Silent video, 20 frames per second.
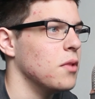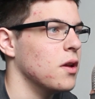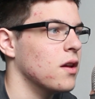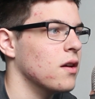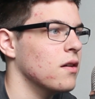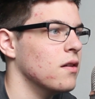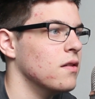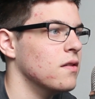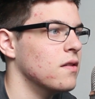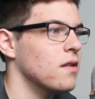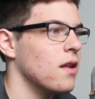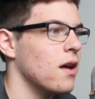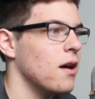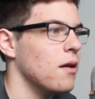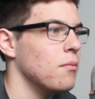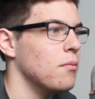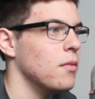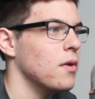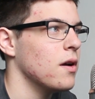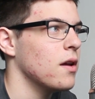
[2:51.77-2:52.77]
because
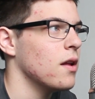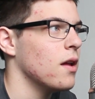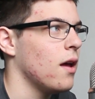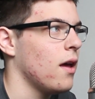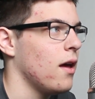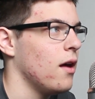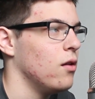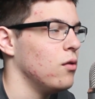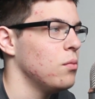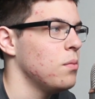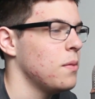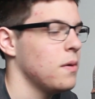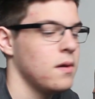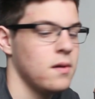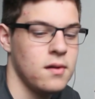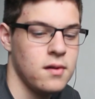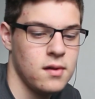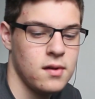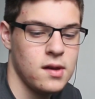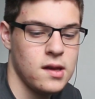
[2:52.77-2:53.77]
that might help
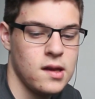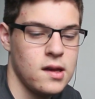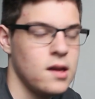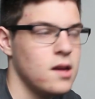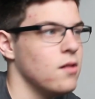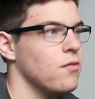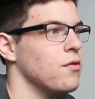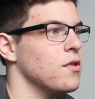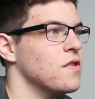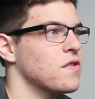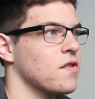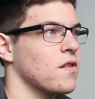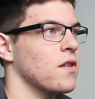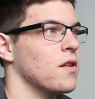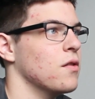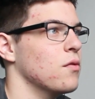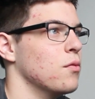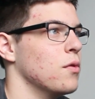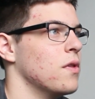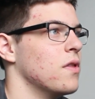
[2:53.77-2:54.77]
restart
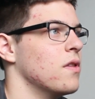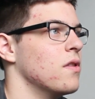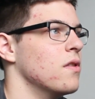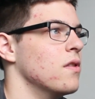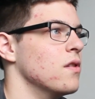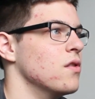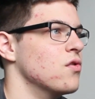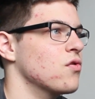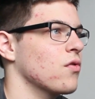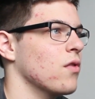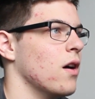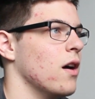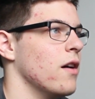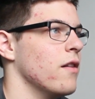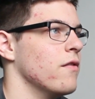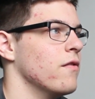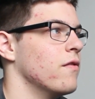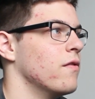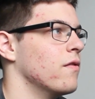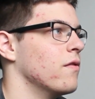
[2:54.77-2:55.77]
it with the
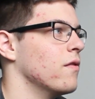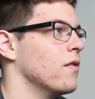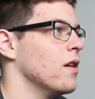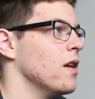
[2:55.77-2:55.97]
drive